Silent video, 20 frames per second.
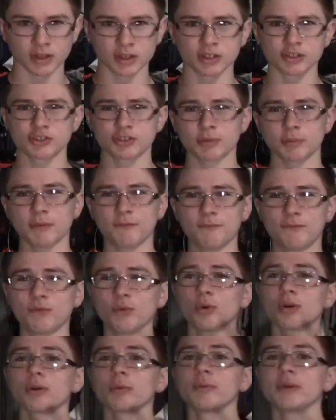So
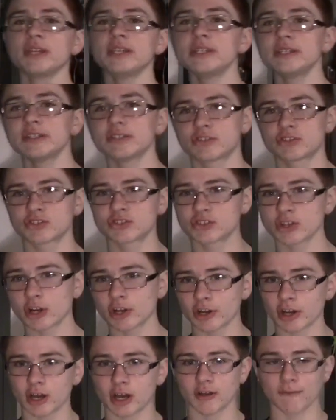before we
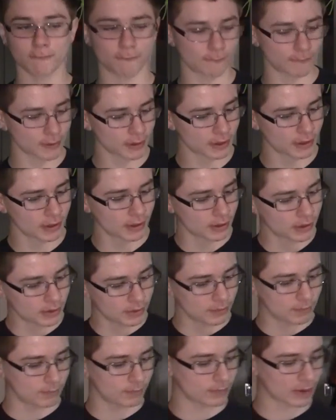start off,
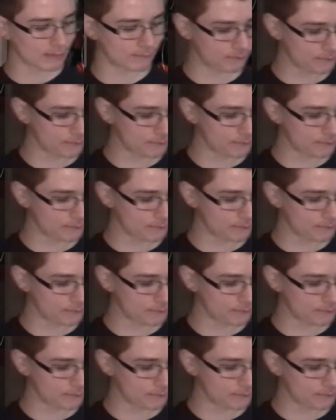I'm